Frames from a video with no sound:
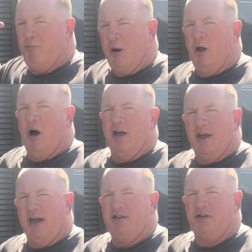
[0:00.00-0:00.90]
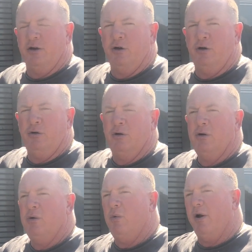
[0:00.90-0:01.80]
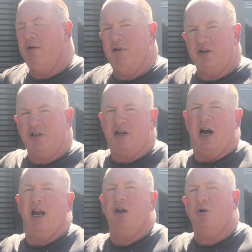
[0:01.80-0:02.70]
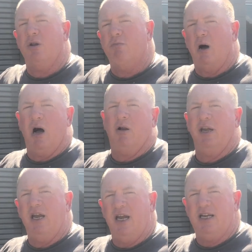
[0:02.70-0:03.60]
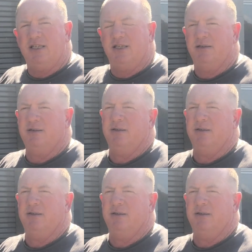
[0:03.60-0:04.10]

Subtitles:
apply that to whatever the staining or the moulding is,